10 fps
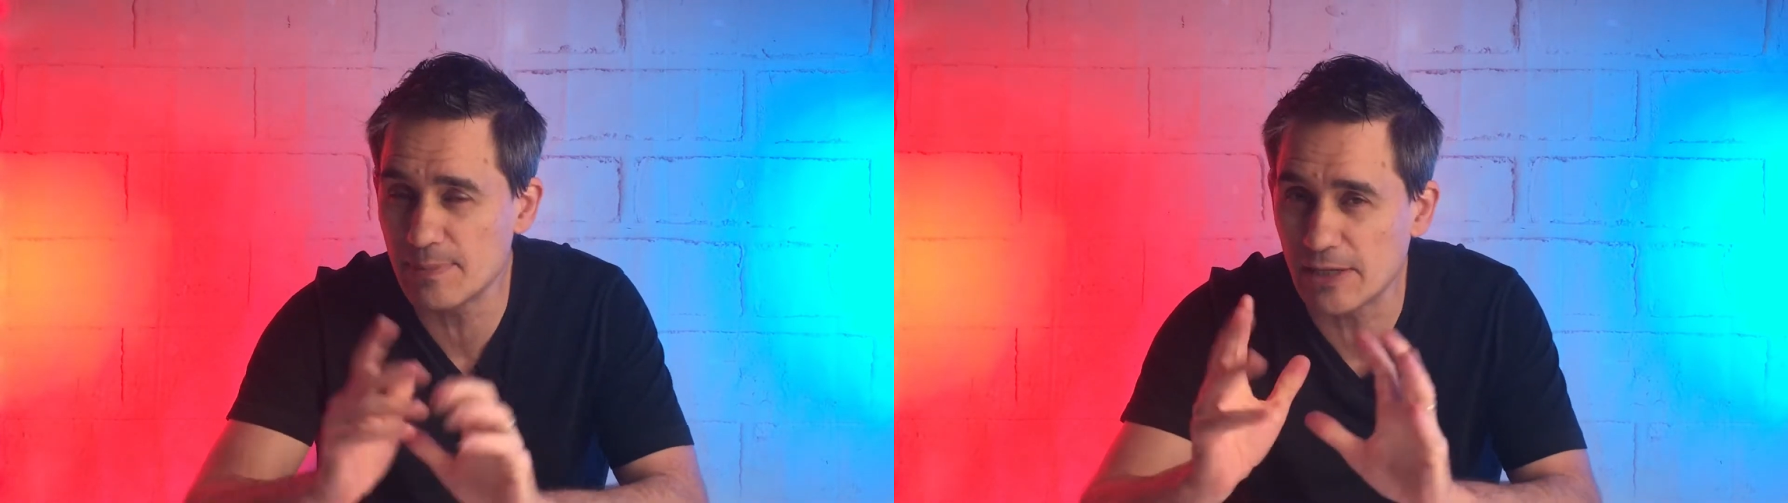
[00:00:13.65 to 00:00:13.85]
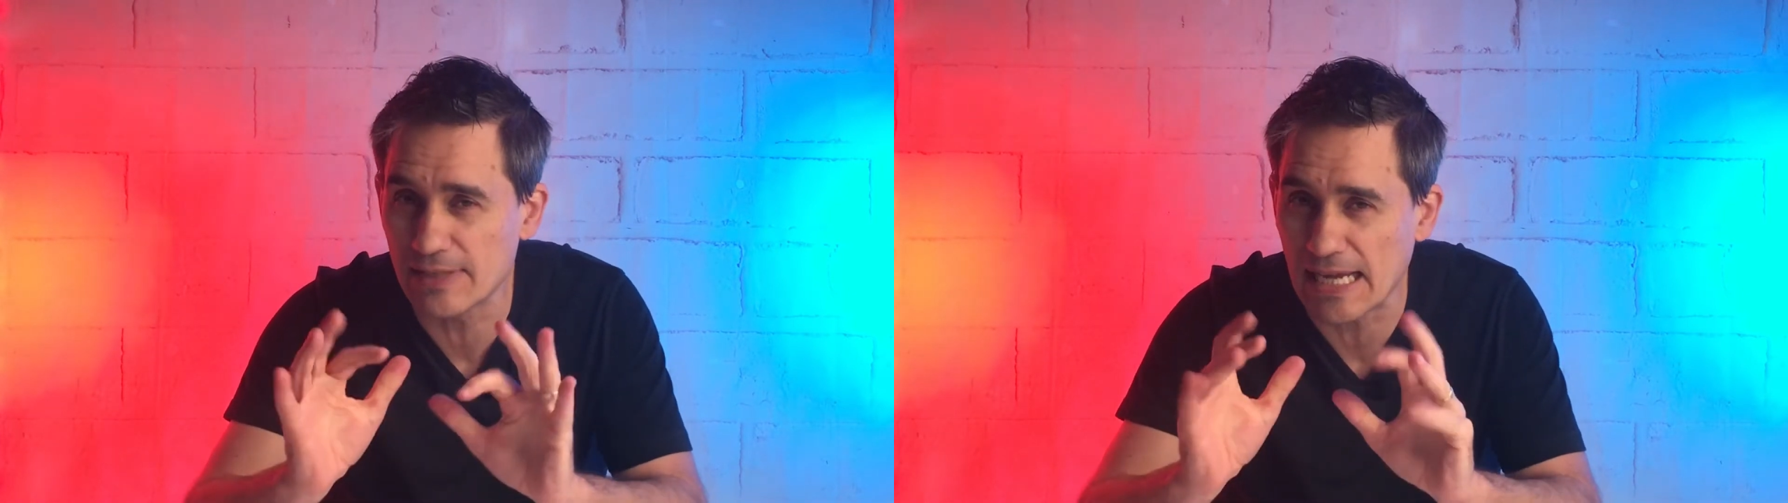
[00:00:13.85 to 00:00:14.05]

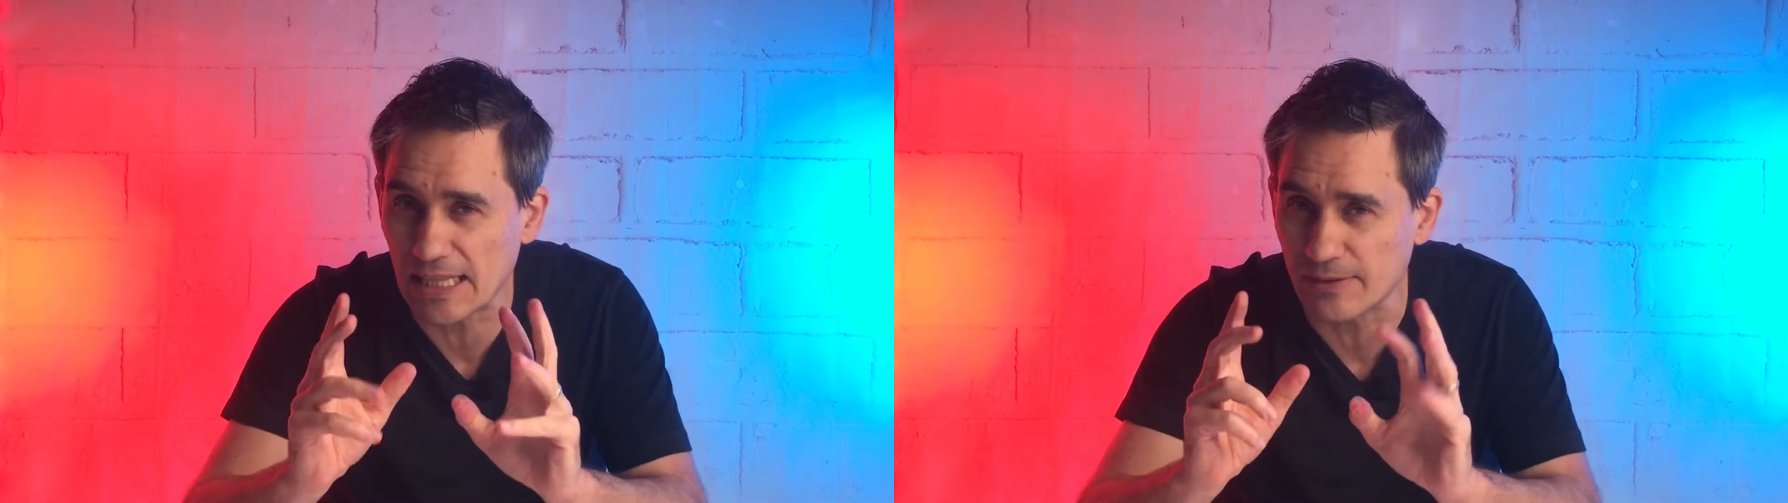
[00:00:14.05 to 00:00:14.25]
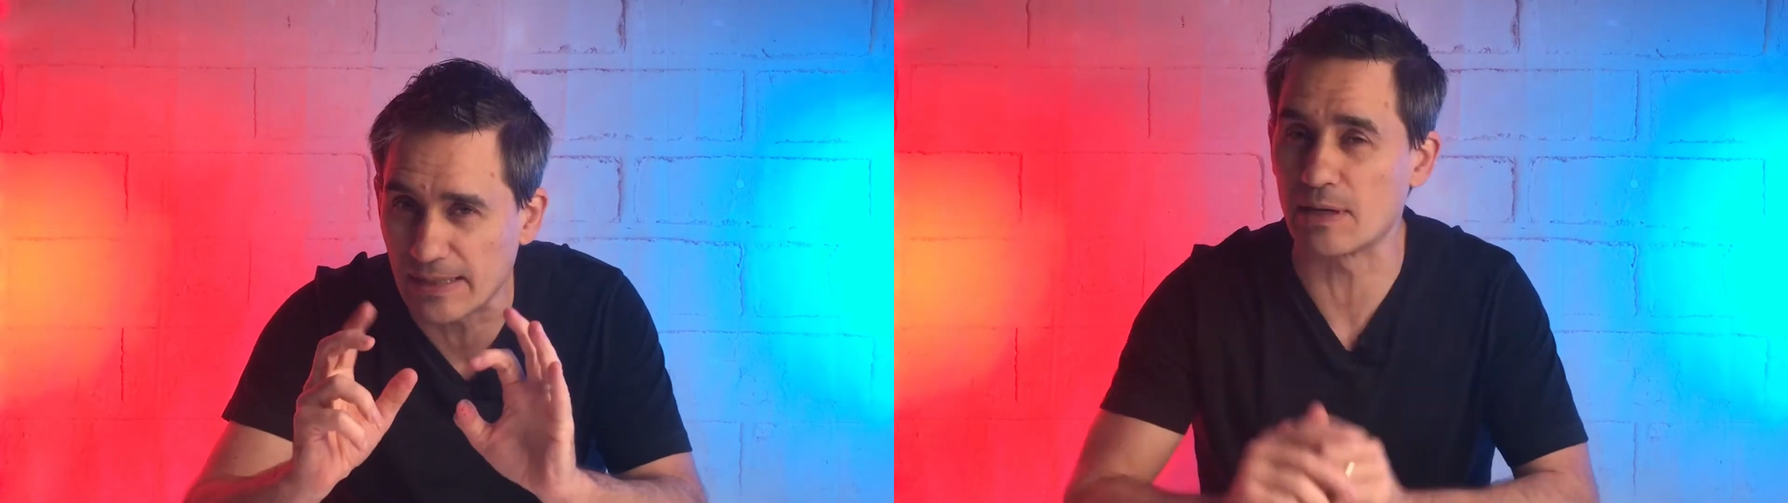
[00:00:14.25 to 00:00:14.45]
of
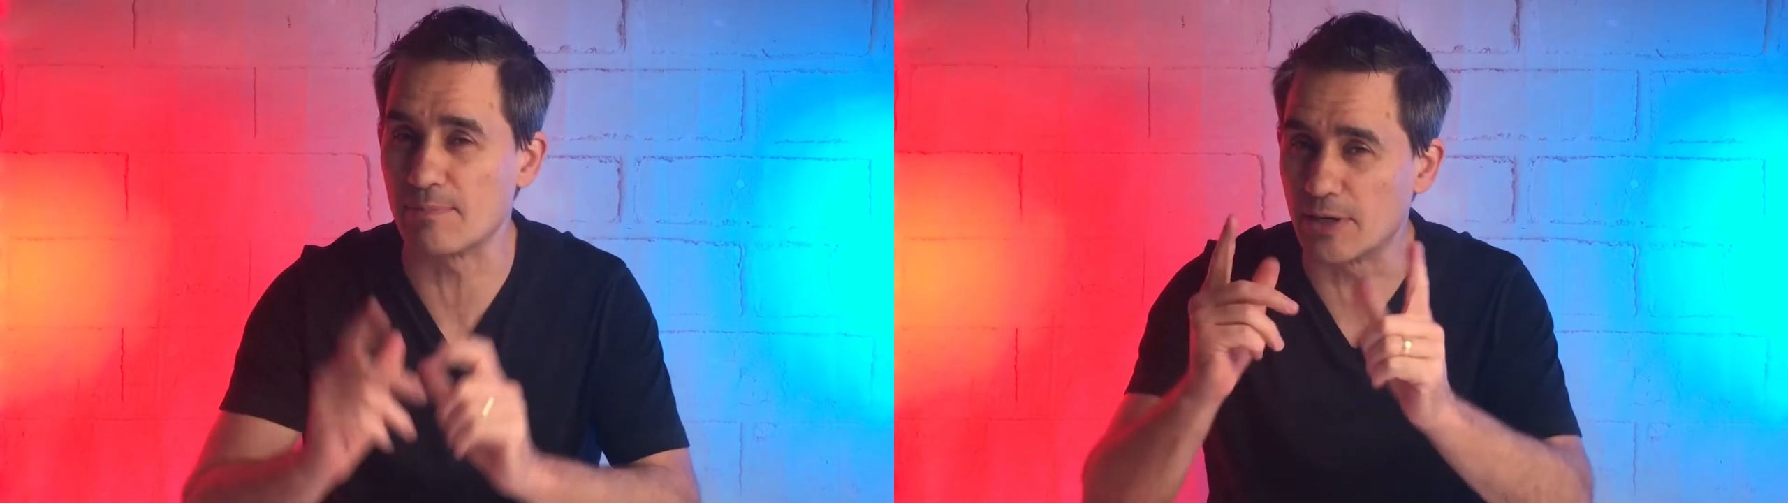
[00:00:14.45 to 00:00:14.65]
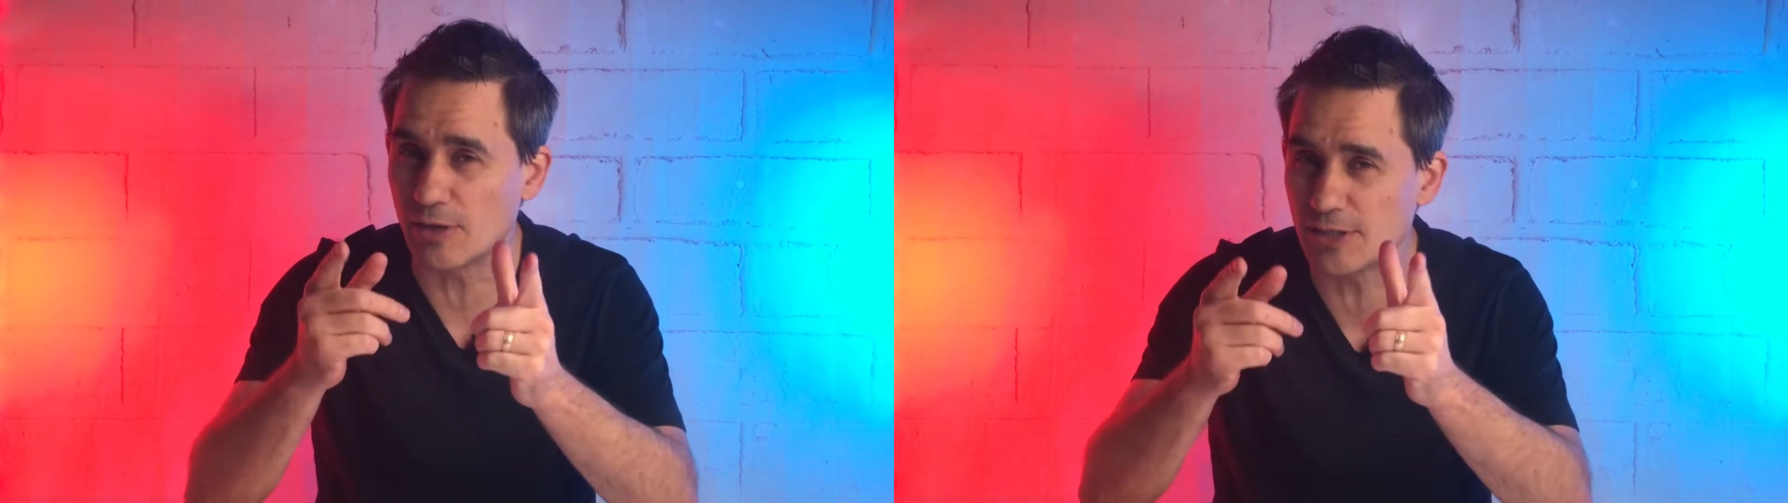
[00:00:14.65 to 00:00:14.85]
colouring, but
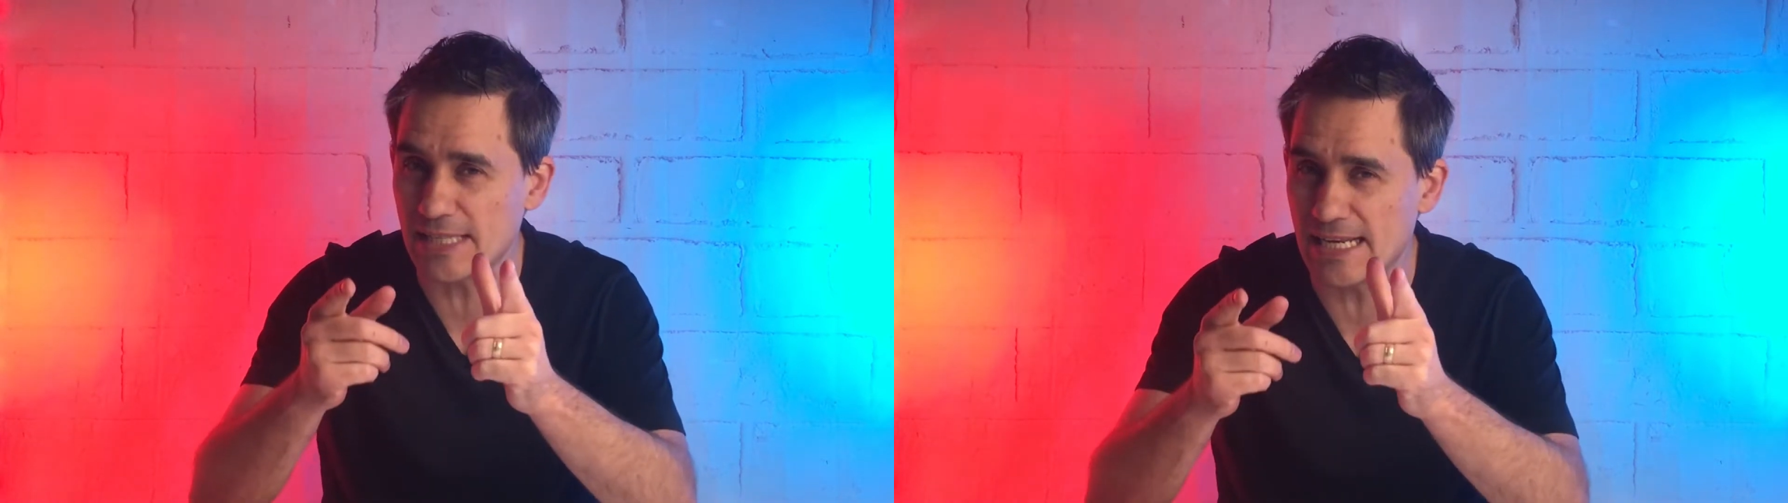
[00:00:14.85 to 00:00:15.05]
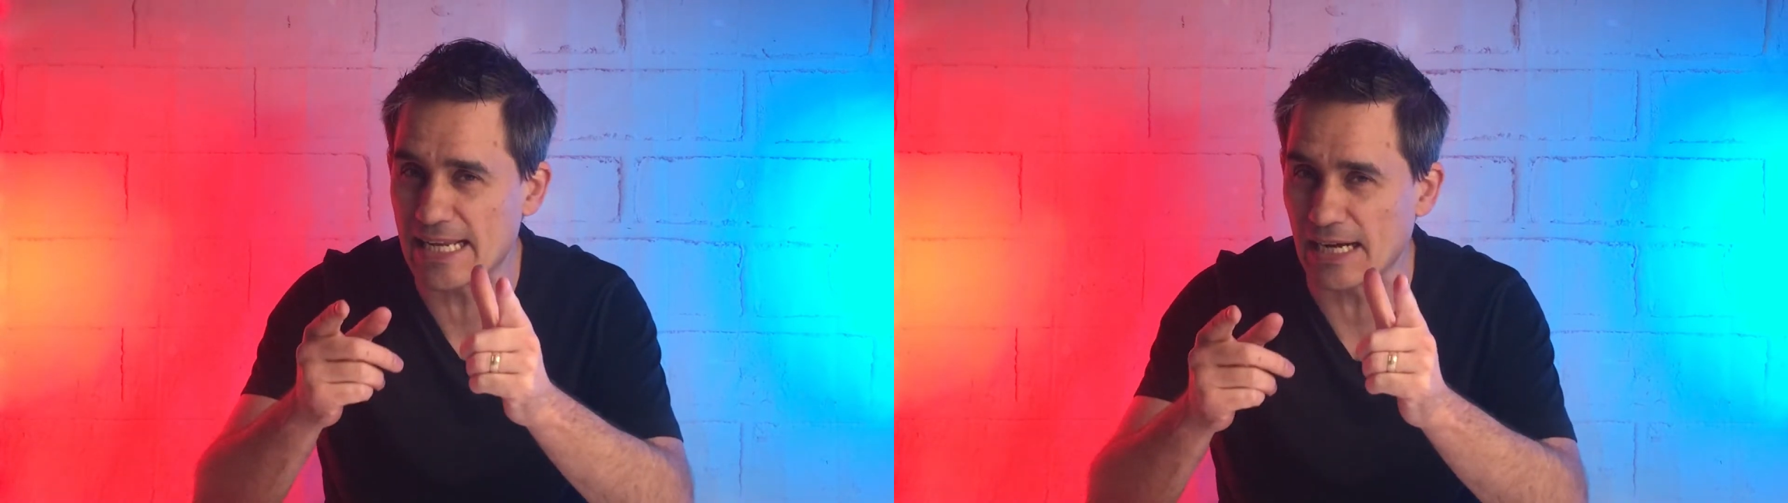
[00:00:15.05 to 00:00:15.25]
not just
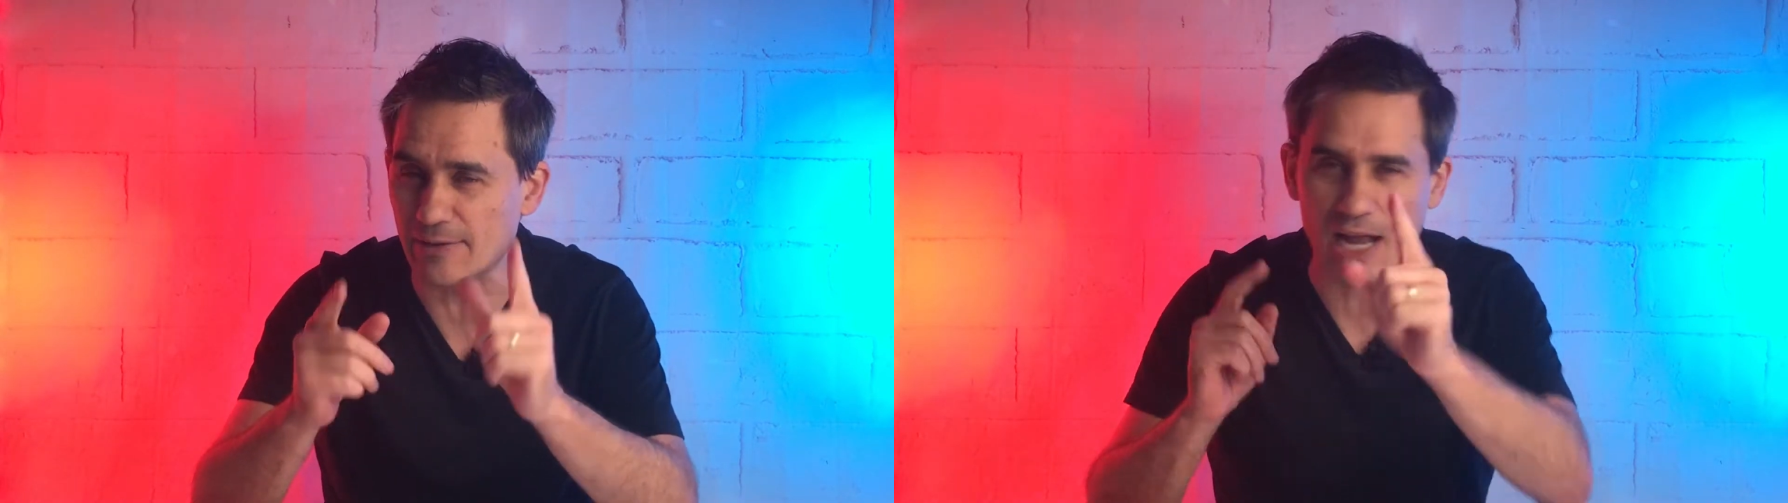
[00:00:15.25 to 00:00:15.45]
any colouring.